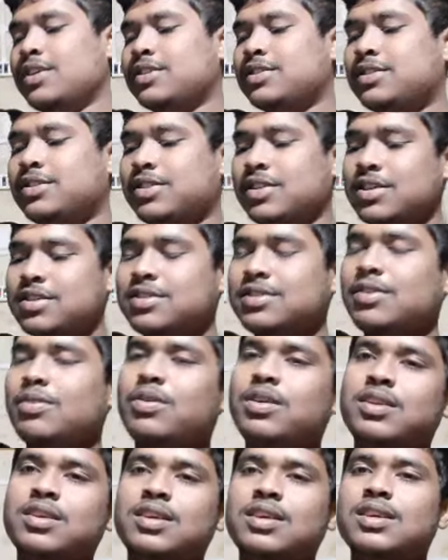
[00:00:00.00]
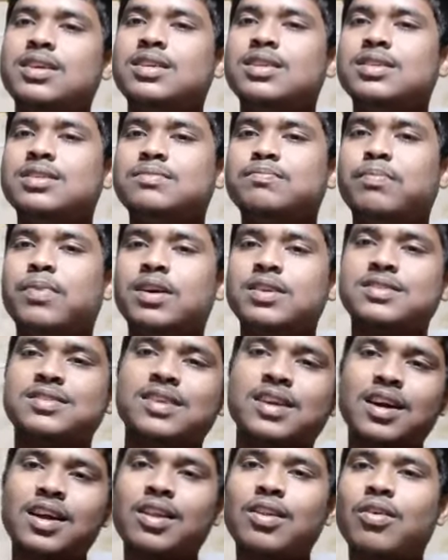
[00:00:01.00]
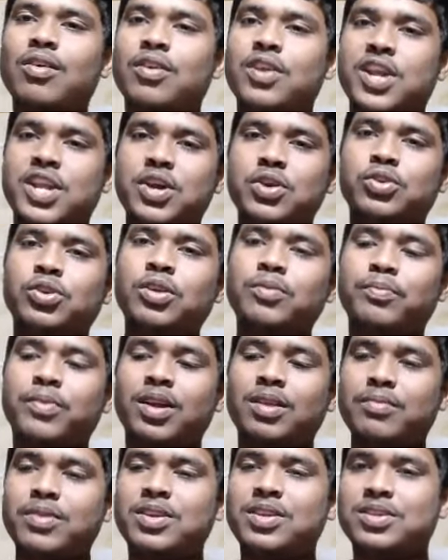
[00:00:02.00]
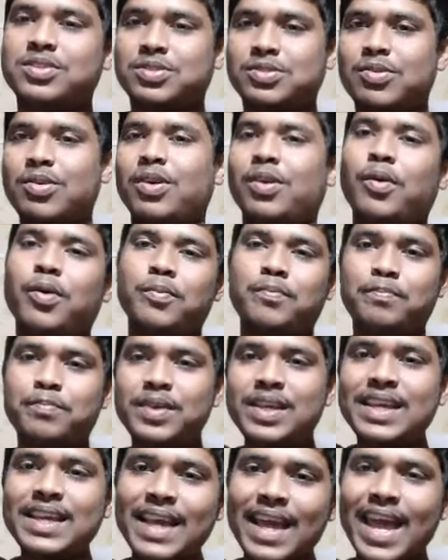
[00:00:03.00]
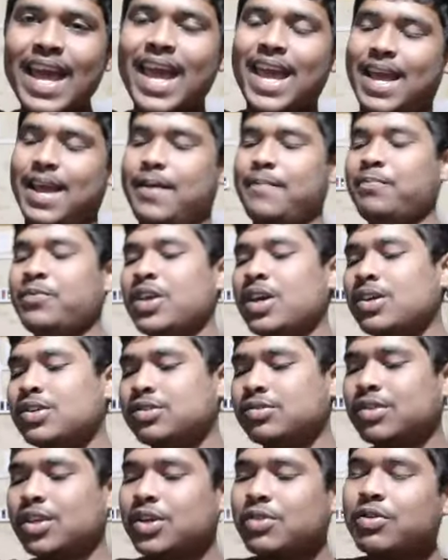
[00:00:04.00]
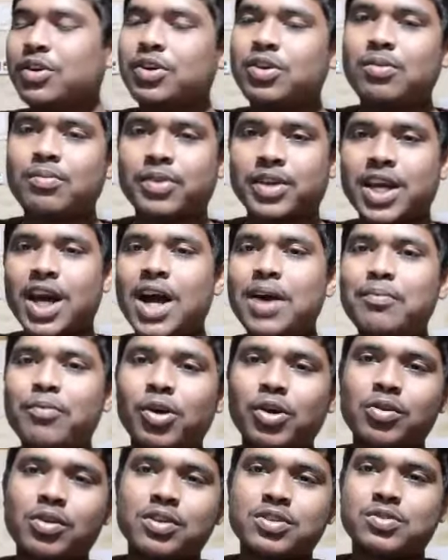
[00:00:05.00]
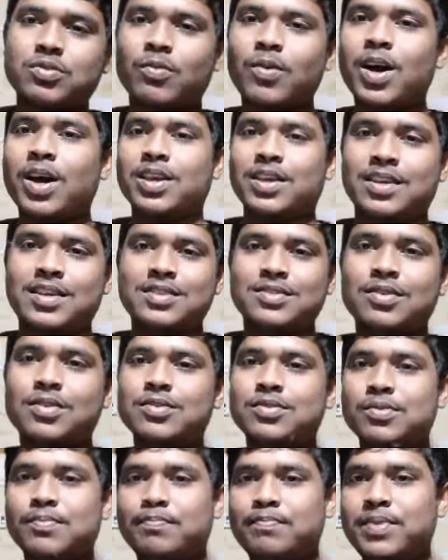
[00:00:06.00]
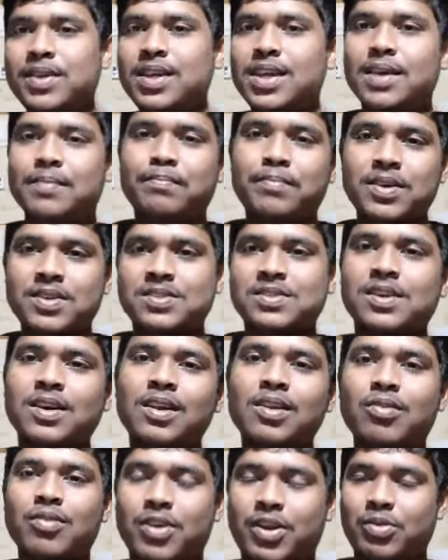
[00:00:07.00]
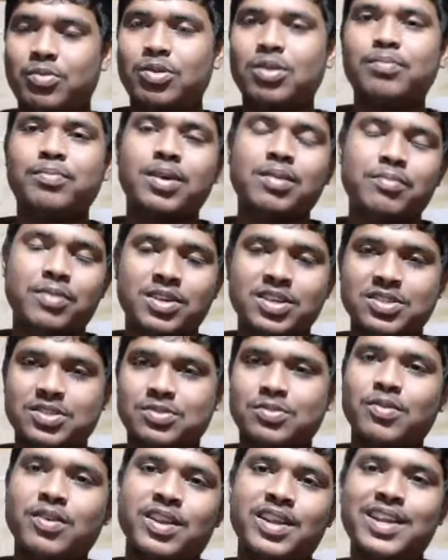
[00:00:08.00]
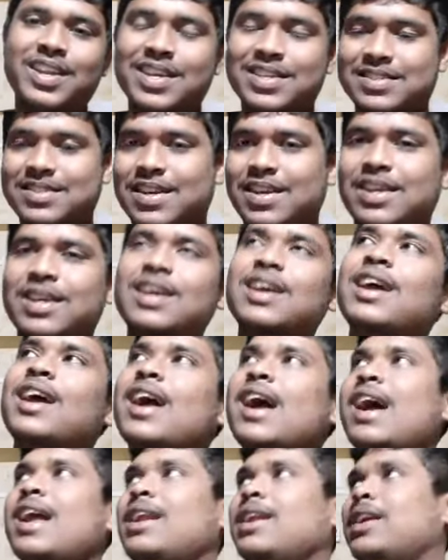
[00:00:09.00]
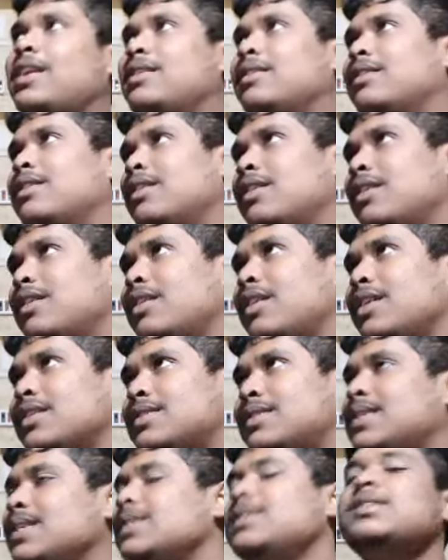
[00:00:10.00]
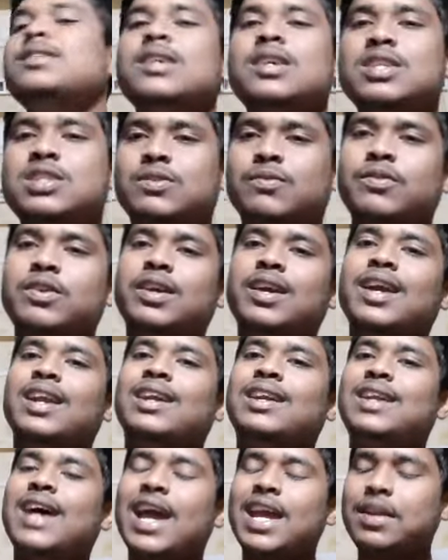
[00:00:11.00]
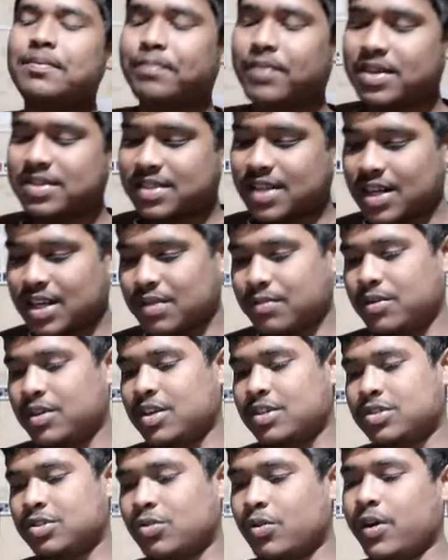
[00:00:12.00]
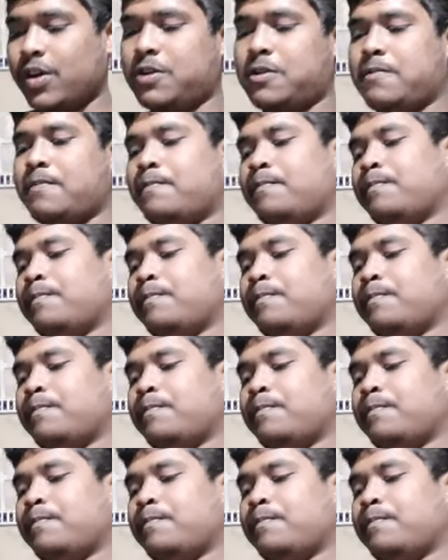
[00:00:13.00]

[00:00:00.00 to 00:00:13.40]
Stress unit is Pascal or Newton per meter square, or PA. So the unit of Young modulus Y is also PA, Pascal or Newton per meter square in SI, and in CGS we get dyne per centimeter square.